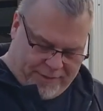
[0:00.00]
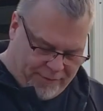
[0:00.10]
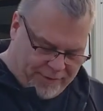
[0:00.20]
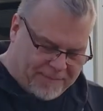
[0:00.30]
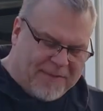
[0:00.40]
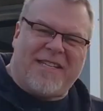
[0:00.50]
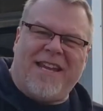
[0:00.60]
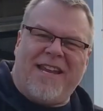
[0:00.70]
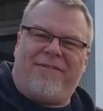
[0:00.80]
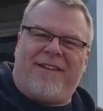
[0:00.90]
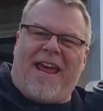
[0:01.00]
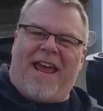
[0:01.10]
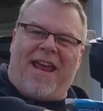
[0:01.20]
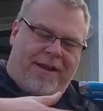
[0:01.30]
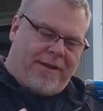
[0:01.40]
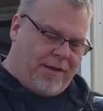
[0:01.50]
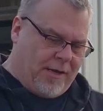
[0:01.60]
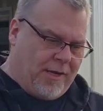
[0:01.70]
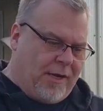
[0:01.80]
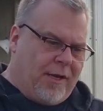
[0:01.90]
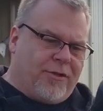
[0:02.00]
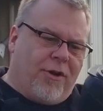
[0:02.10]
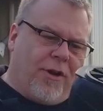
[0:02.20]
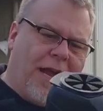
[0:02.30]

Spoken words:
Christmas Eve day. Check